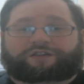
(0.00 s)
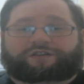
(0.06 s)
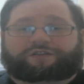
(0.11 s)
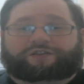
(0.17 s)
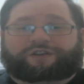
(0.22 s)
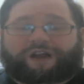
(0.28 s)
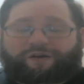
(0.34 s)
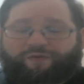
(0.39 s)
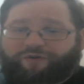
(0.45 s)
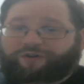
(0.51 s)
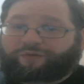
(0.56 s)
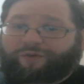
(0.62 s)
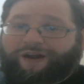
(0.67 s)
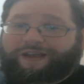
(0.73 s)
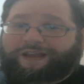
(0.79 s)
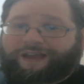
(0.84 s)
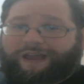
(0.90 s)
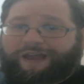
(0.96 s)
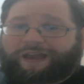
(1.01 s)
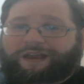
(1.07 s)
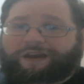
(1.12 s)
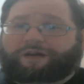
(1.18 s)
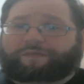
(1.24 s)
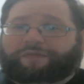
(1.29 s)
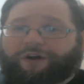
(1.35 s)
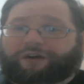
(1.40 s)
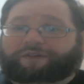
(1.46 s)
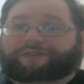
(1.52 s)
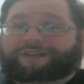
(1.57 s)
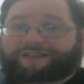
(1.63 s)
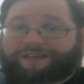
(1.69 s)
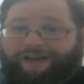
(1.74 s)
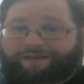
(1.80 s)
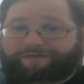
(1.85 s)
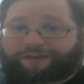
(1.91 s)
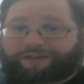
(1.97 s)
So I would rank 8 above
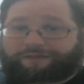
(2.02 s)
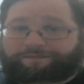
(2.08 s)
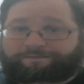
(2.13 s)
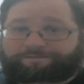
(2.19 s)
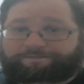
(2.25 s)
7.